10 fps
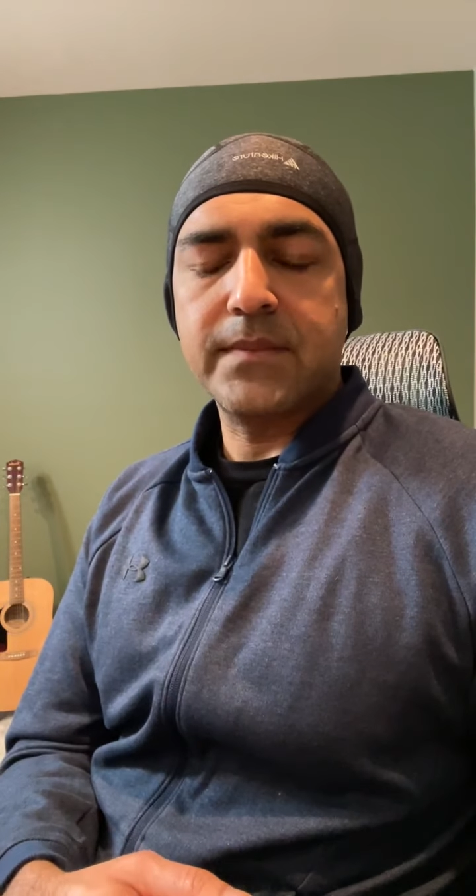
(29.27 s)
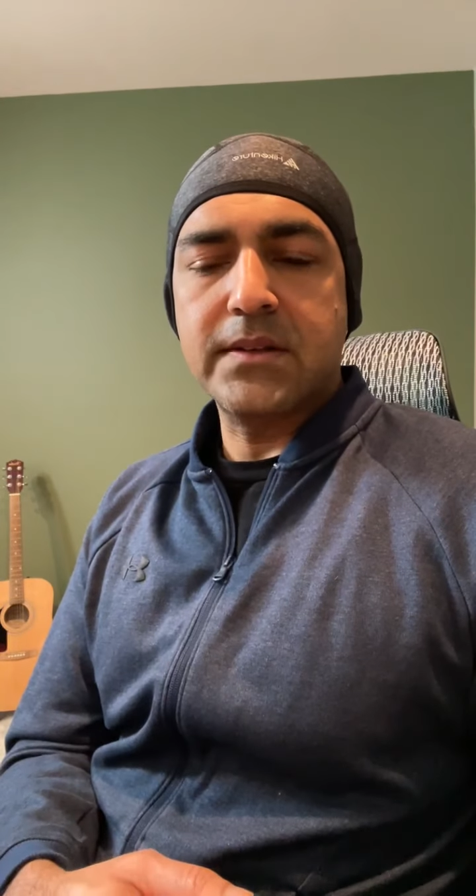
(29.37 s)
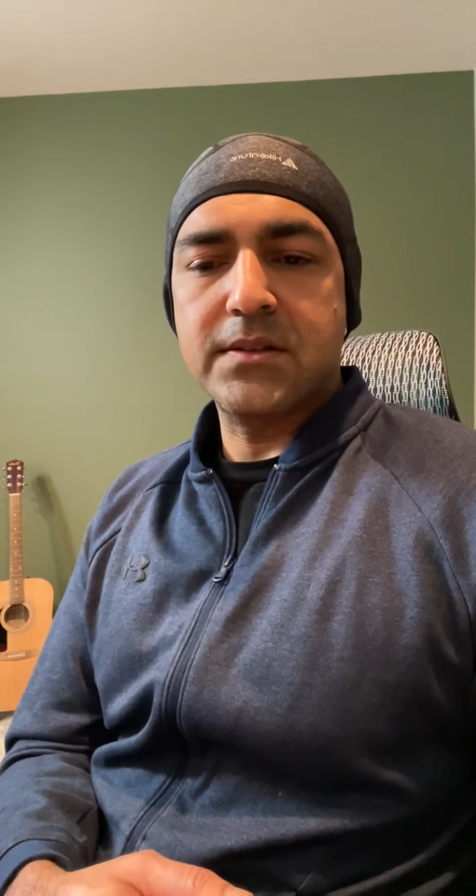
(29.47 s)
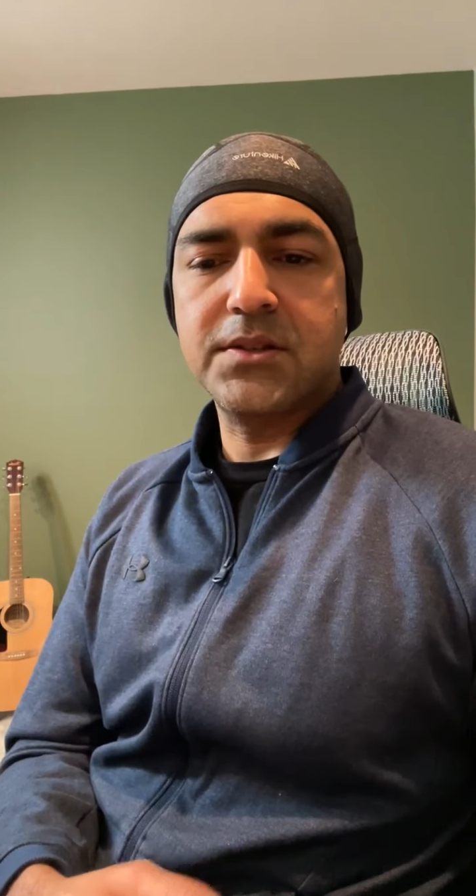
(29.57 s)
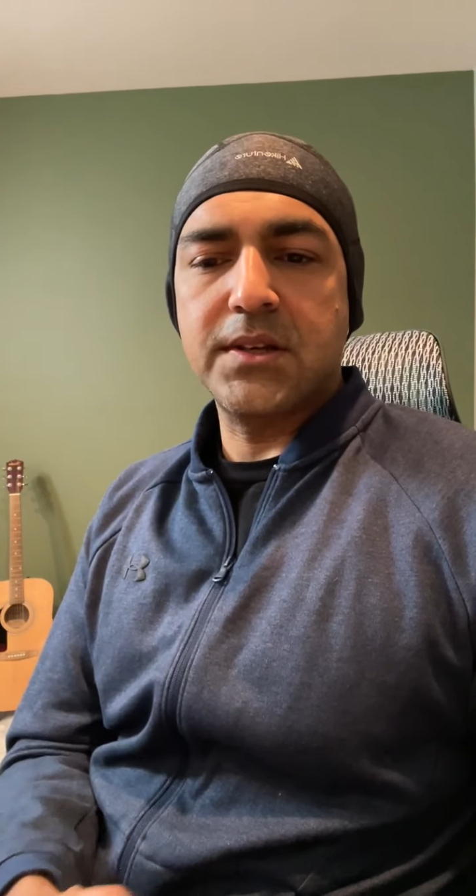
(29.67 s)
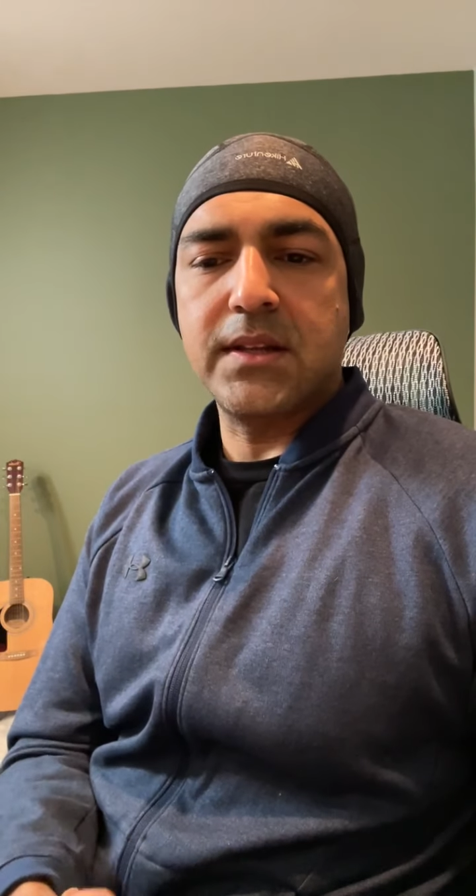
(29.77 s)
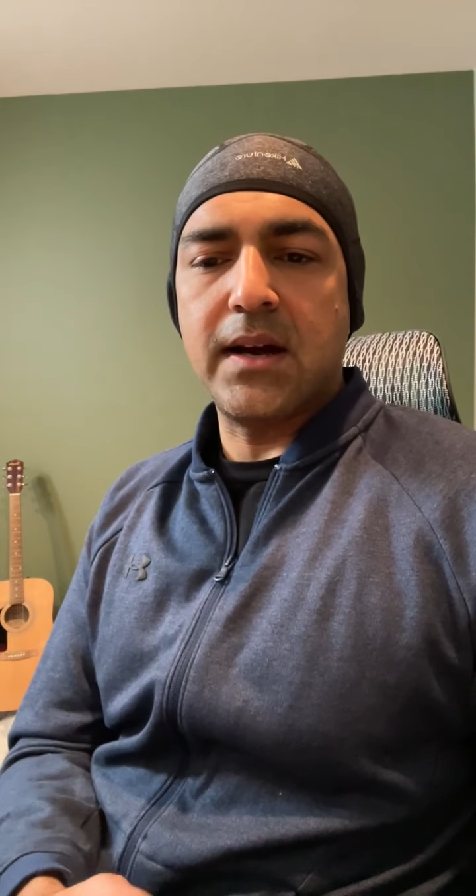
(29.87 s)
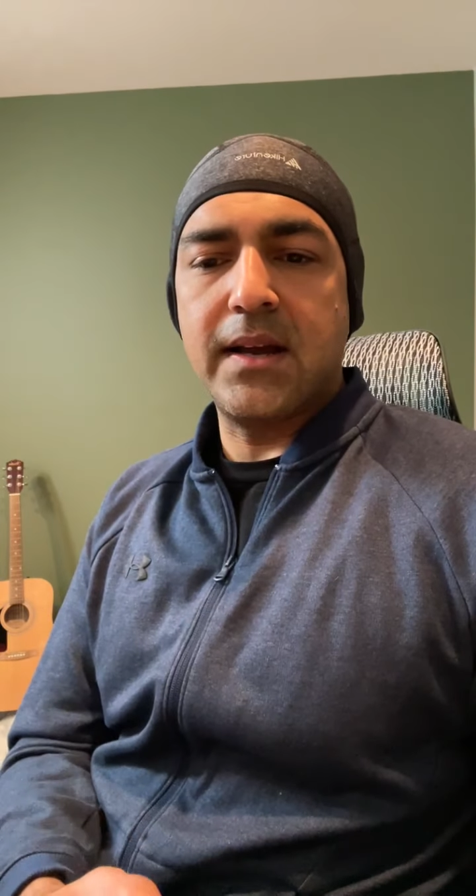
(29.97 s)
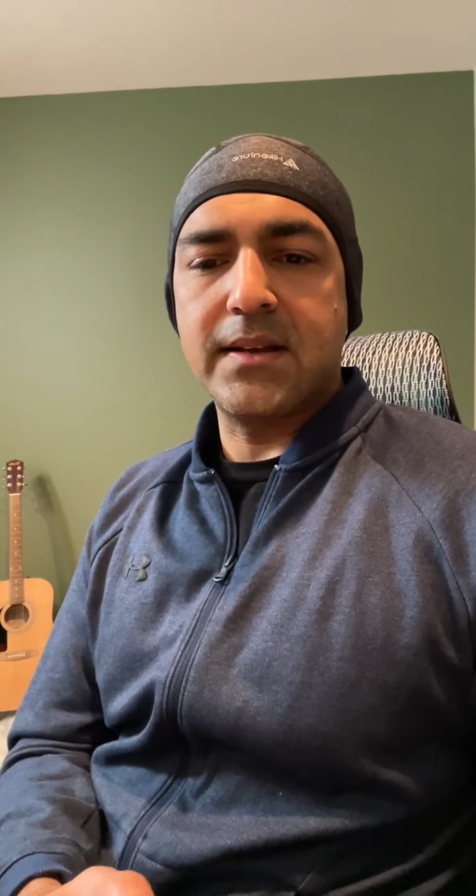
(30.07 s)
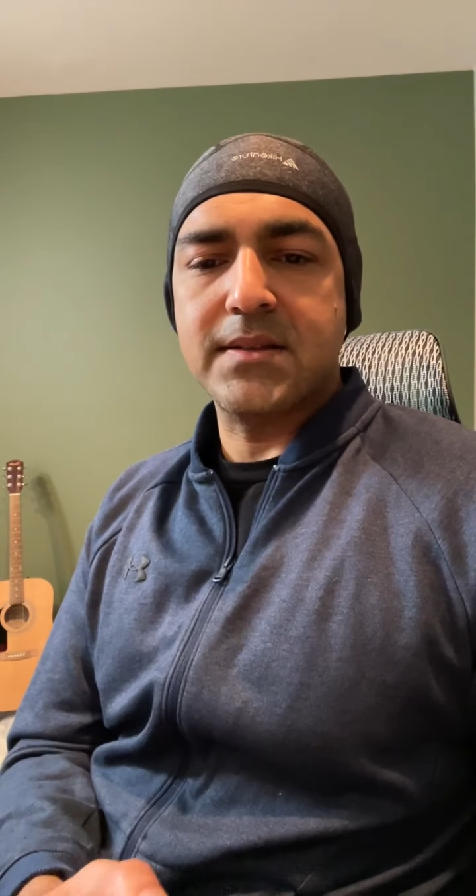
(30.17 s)
Since
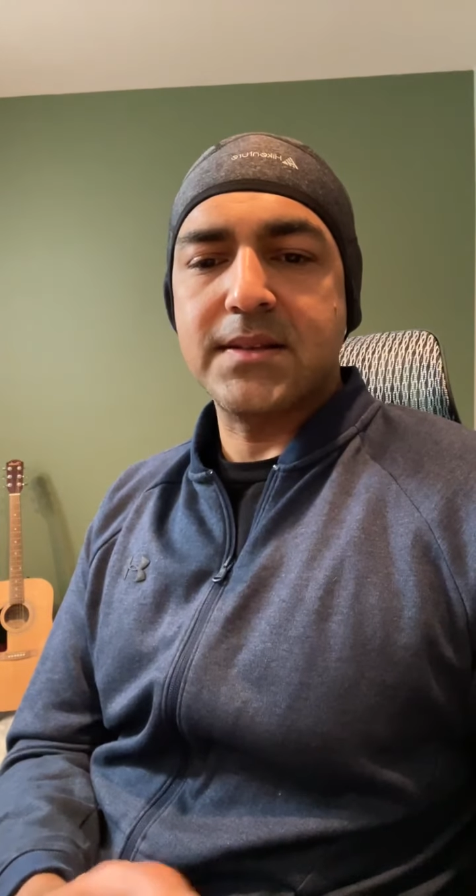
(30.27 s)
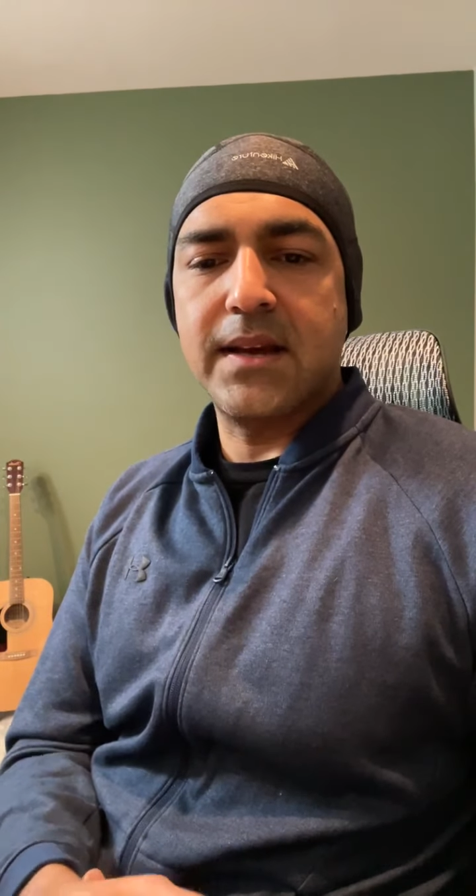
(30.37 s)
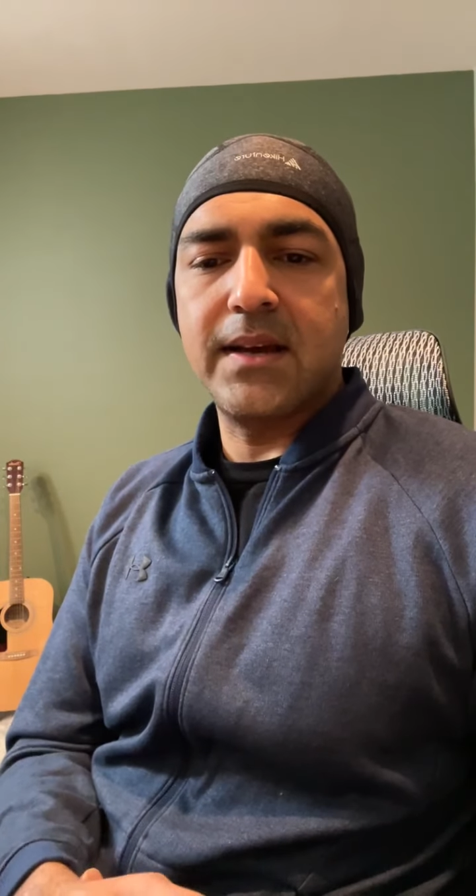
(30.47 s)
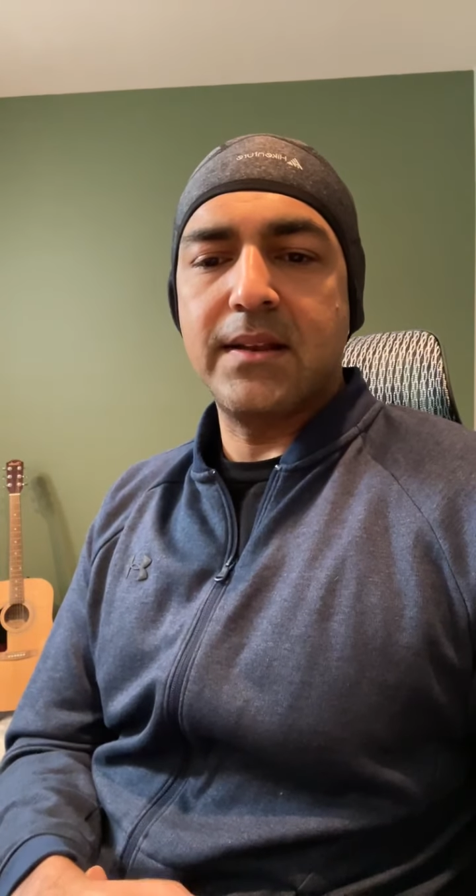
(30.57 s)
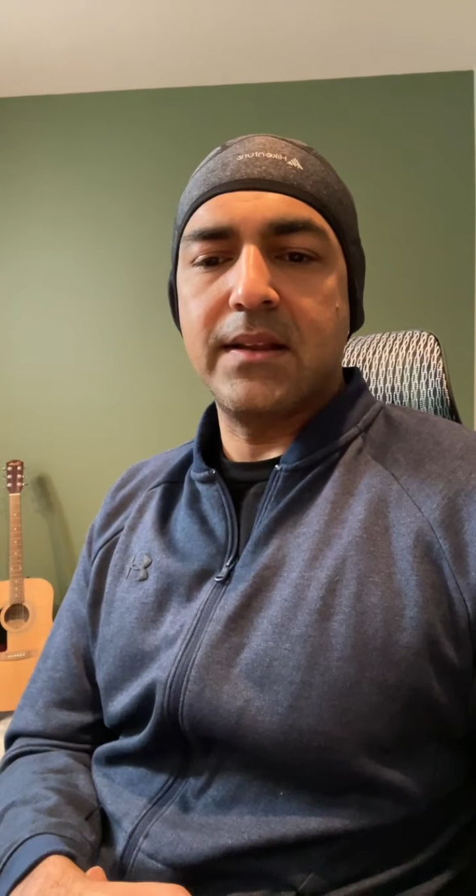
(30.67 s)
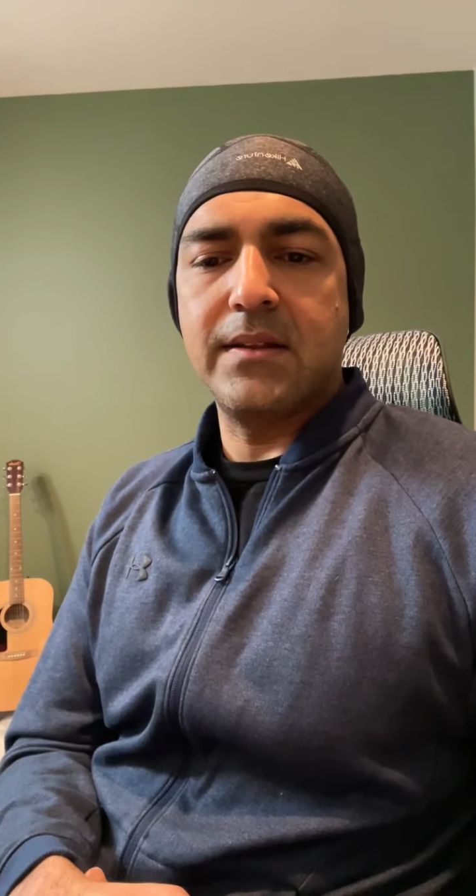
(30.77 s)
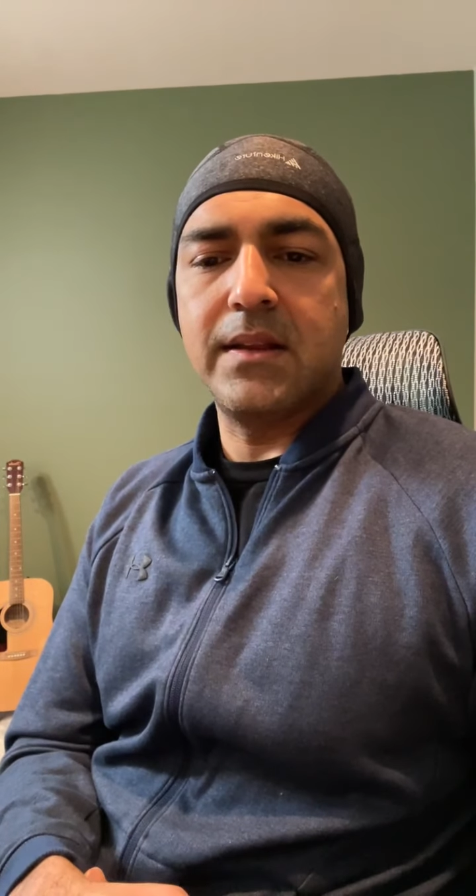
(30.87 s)
I understand